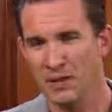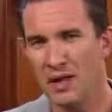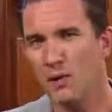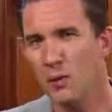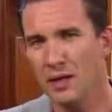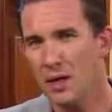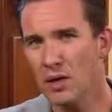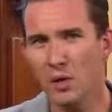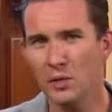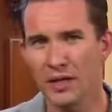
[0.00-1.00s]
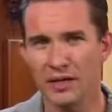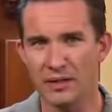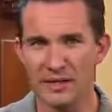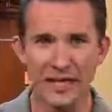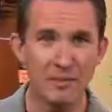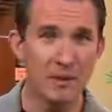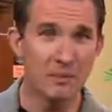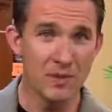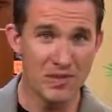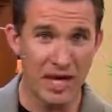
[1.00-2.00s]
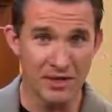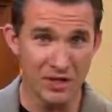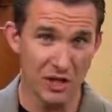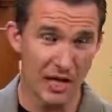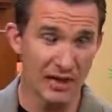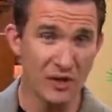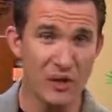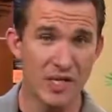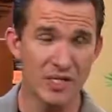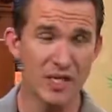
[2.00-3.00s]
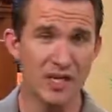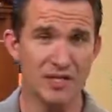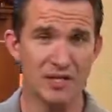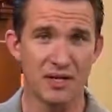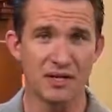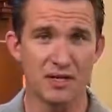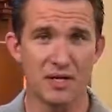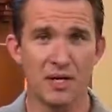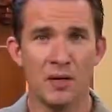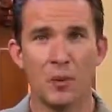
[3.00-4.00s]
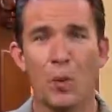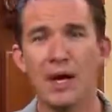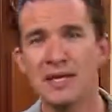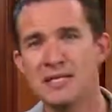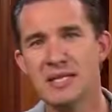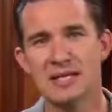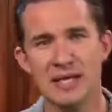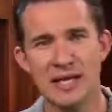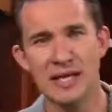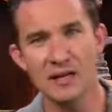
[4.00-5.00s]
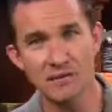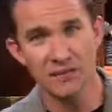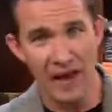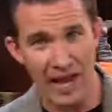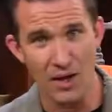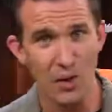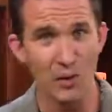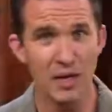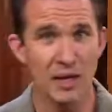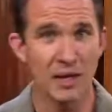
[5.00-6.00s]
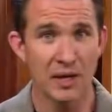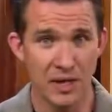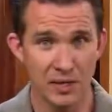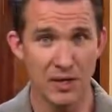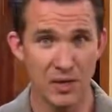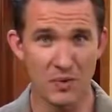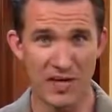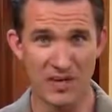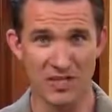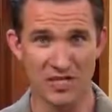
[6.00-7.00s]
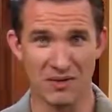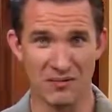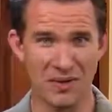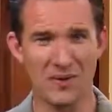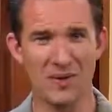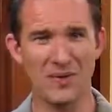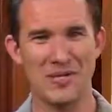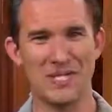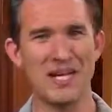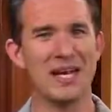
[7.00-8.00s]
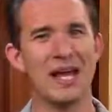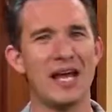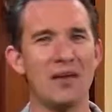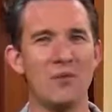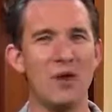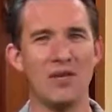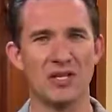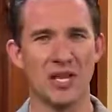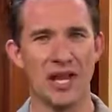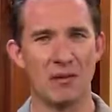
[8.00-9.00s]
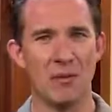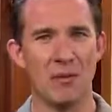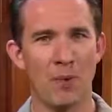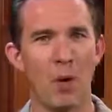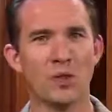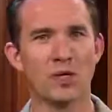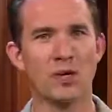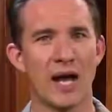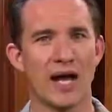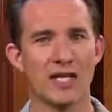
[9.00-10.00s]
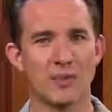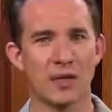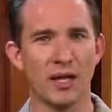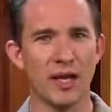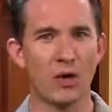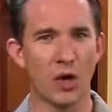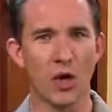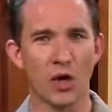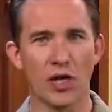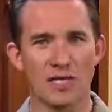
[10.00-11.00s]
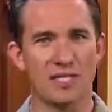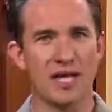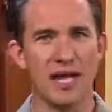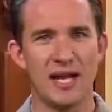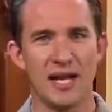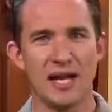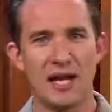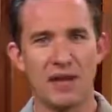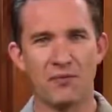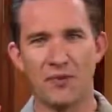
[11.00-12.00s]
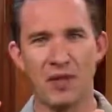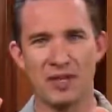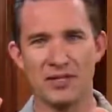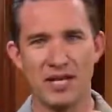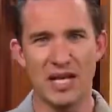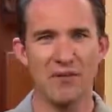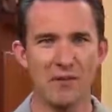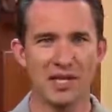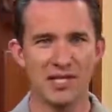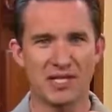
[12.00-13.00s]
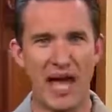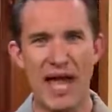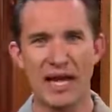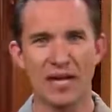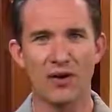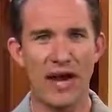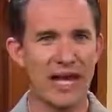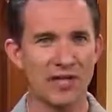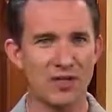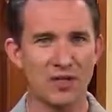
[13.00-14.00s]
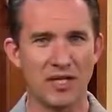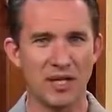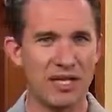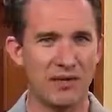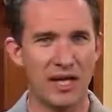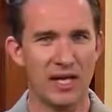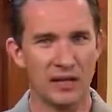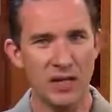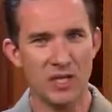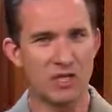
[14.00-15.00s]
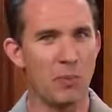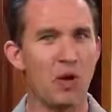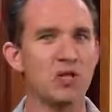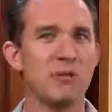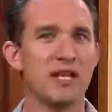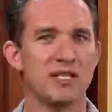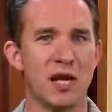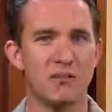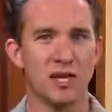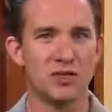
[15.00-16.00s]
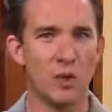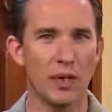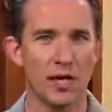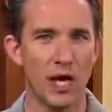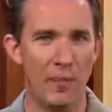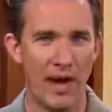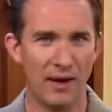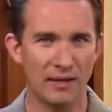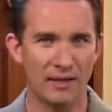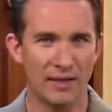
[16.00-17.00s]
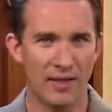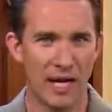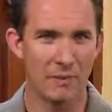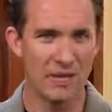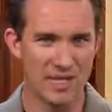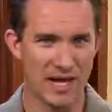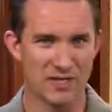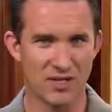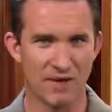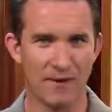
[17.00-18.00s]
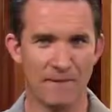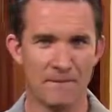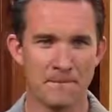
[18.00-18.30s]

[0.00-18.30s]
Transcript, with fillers: Now, we know that demon possession and their existence was indeed found in the New Testament. We, we, we see today movies like poltergeist where the little girl is sitting in front of the TV with a static and her hands on the TV, and supposedly something's going to come out and possess her.